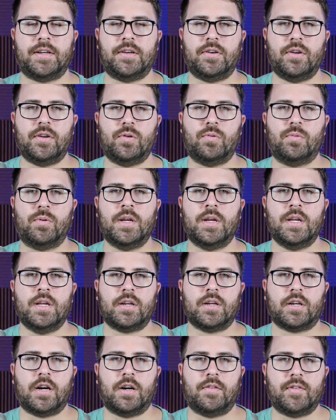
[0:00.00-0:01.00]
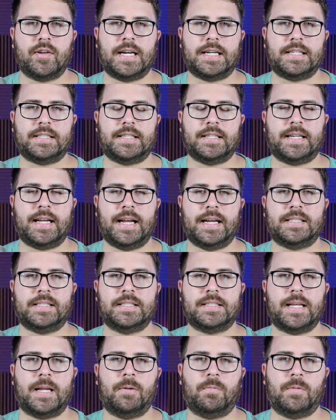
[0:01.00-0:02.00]
new COVID-19
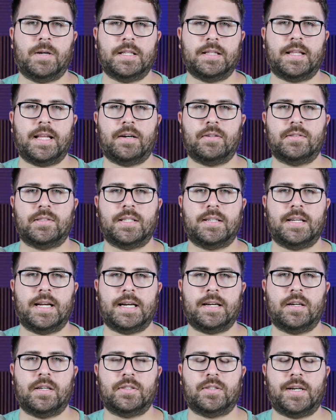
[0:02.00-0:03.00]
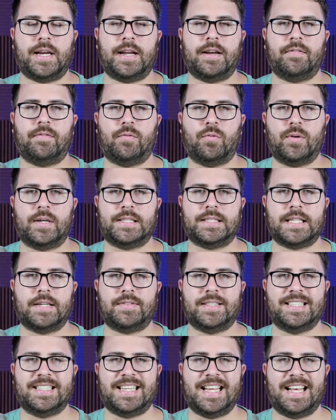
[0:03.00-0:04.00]
cases and
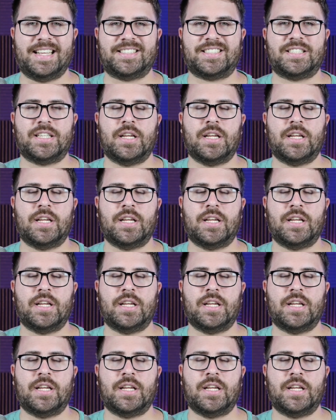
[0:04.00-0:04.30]
1,947 deaths.